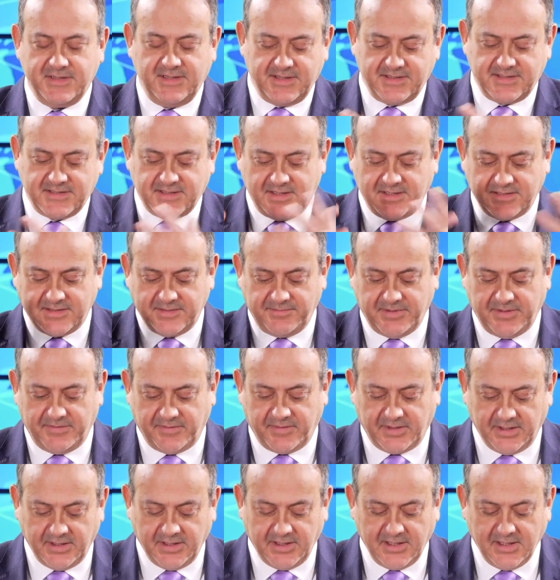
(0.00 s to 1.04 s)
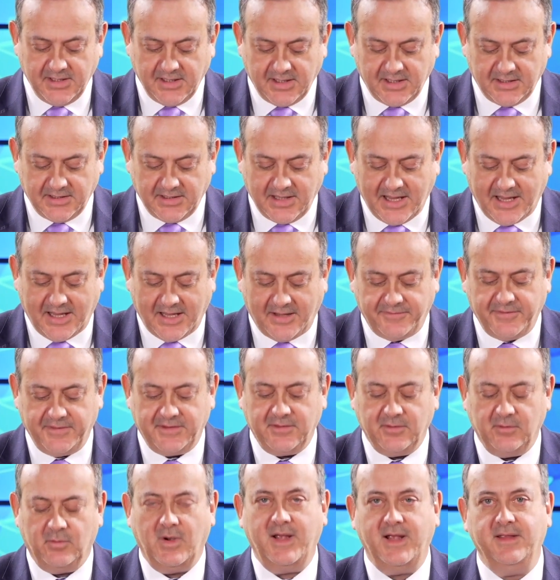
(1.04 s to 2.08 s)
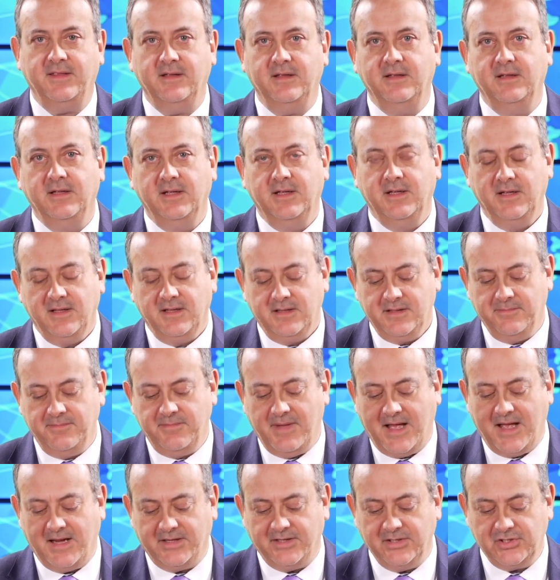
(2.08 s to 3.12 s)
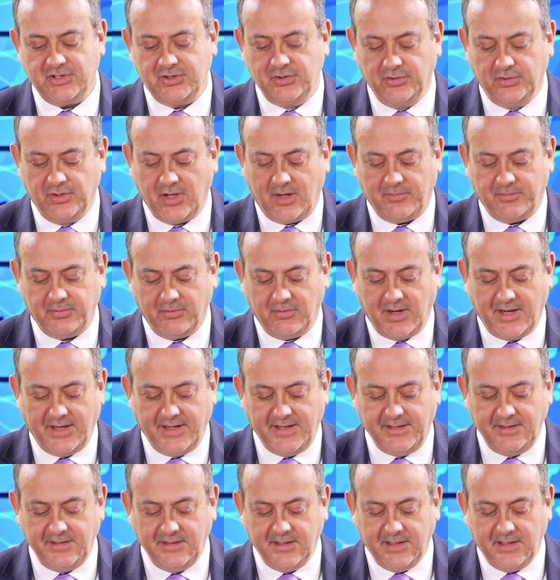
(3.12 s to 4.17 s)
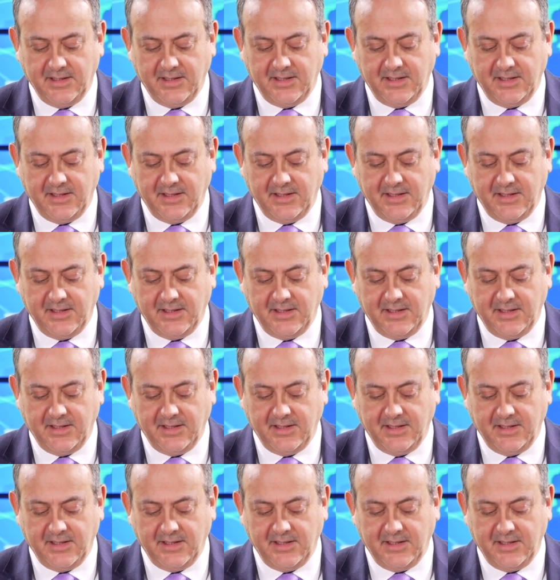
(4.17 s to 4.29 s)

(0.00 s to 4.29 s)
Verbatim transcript: It's, it's a bit of a, a laugh at the way the, the market should operate.